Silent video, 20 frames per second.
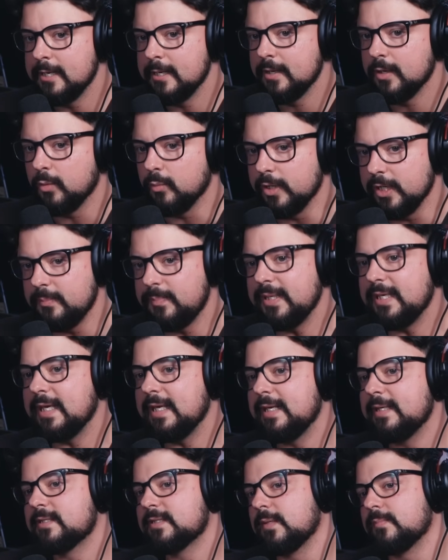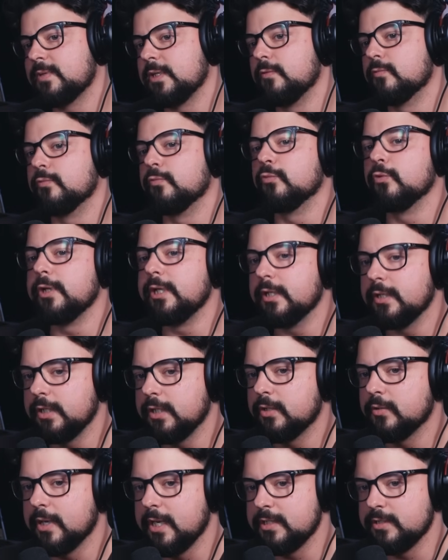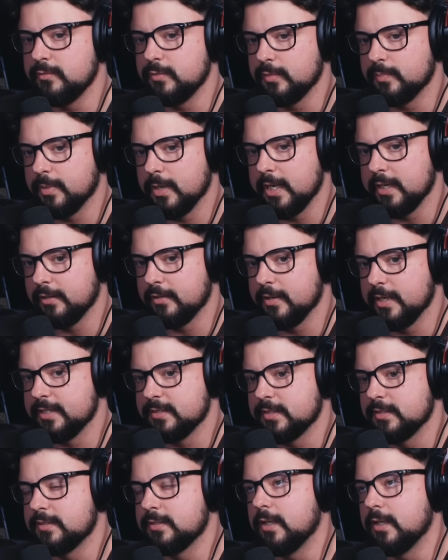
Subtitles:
We'd be getting something really crazy with Bryan Cranston.